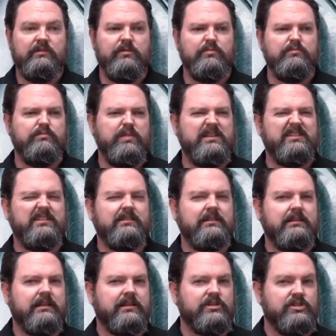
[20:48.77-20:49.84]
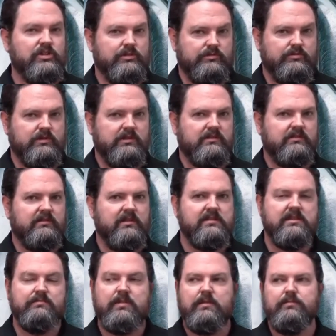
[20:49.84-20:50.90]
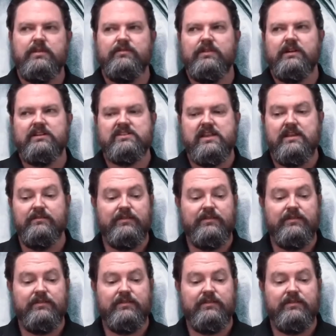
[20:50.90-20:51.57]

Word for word: They were basically like children think might be fair to say.